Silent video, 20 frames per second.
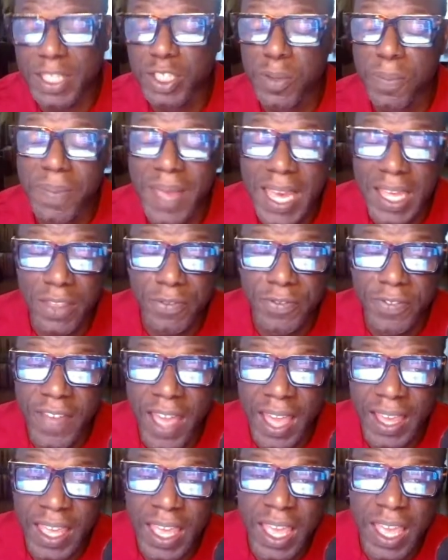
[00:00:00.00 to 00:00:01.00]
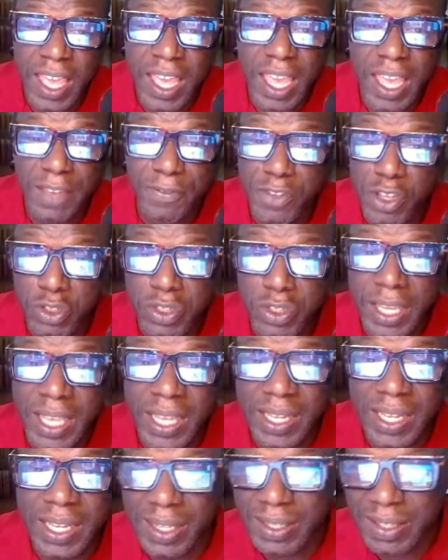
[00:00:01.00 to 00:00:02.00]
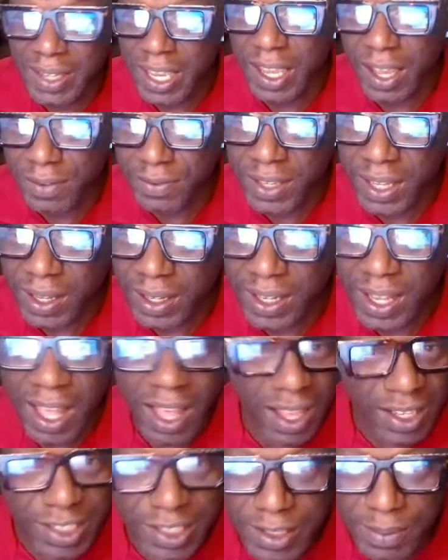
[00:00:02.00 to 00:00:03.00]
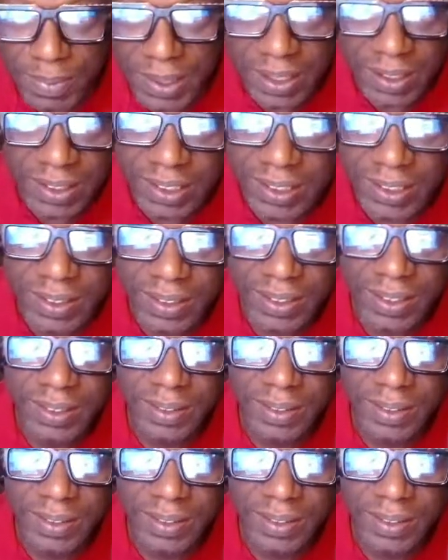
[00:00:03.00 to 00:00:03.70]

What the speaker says: As a matter of fact, if you're taking good care of your customers,